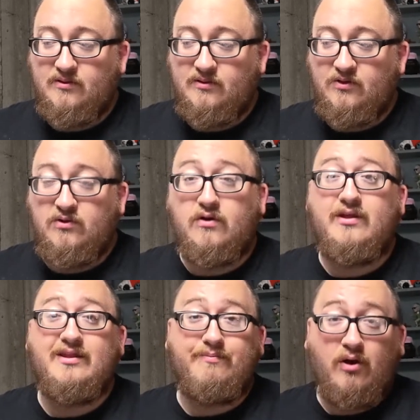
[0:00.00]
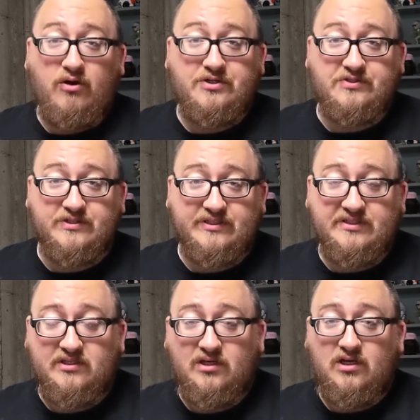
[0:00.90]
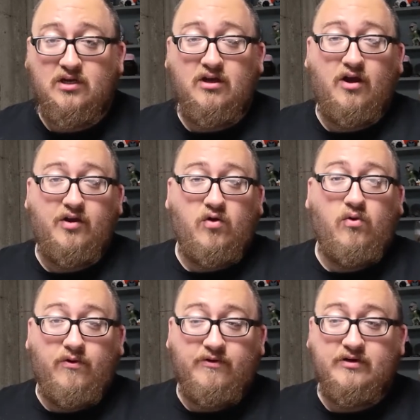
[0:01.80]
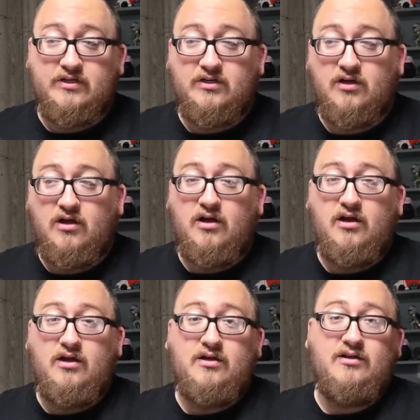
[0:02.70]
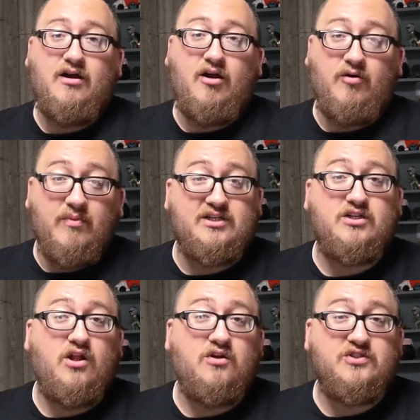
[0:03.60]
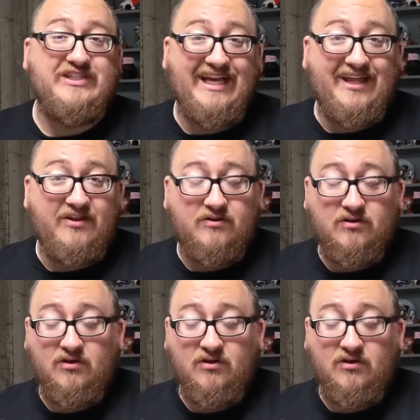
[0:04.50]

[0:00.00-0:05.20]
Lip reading: you know that the partials on a horn are much closer together.